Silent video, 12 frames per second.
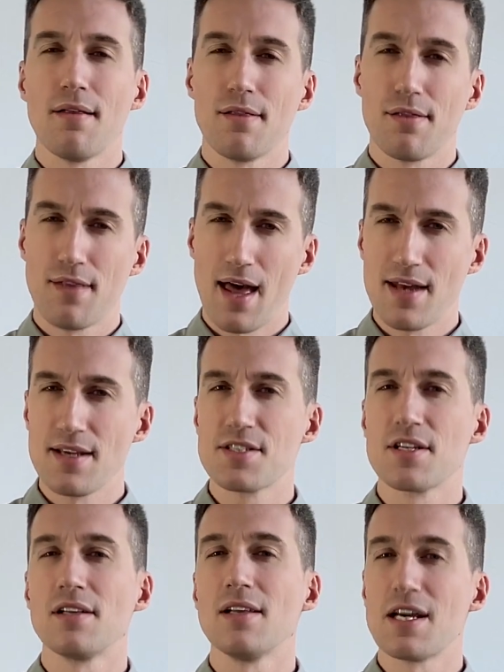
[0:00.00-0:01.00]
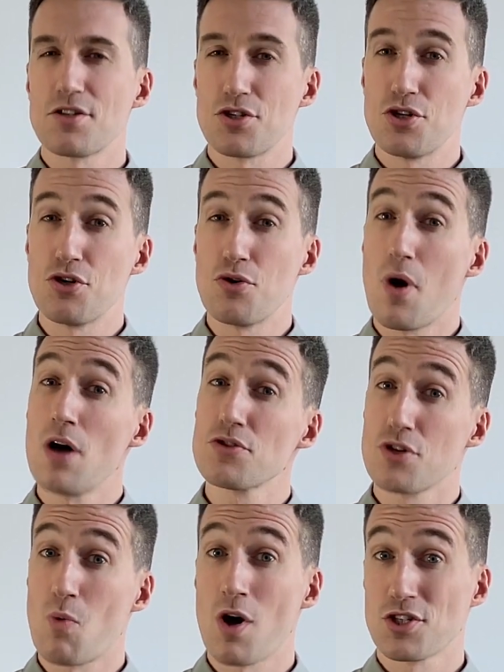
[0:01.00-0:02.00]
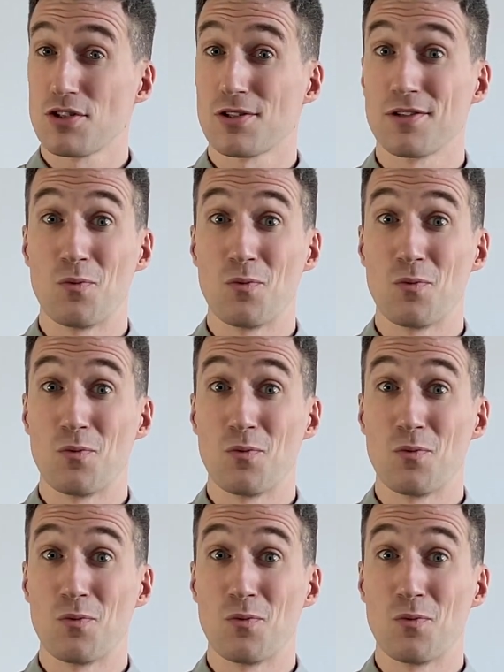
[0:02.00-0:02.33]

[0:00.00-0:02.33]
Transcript: That is, unless you also want to learn